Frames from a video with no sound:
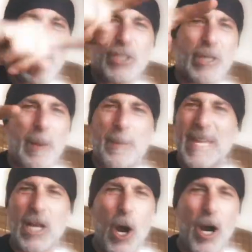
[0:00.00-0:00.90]
you're a
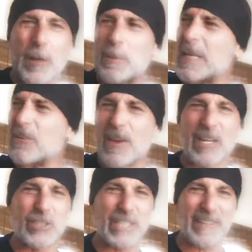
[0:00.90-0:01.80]
big heartbeat of
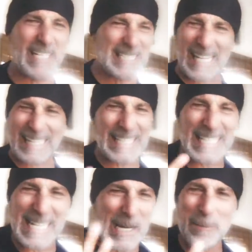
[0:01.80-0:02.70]
energy that he's like,
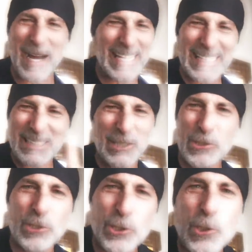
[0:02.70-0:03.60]
yum, I get to
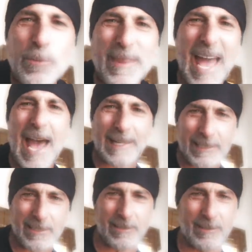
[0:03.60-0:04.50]
consume
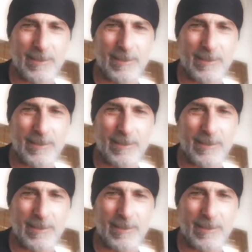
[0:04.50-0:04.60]
that.